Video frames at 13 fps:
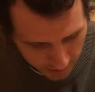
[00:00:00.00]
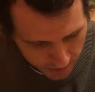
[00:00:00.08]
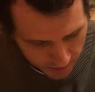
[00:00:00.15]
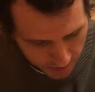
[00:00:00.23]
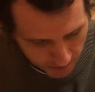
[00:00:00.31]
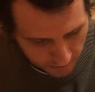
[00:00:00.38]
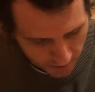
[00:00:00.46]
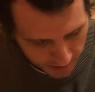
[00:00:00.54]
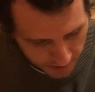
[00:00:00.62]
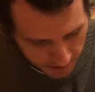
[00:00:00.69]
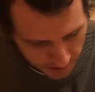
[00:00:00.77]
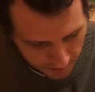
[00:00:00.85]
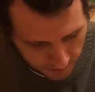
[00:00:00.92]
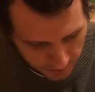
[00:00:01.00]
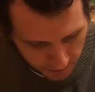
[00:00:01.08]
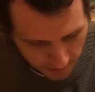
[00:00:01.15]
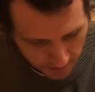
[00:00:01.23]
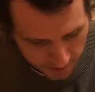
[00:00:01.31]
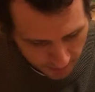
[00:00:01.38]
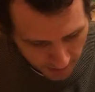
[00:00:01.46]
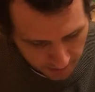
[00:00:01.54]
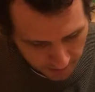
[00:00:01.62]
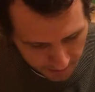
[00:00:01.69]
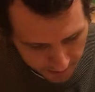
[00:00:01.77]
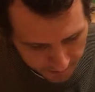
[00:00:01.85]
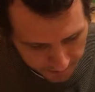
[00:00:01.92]
Srila Vyasadeva to expand
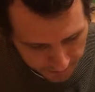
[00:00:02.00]
it.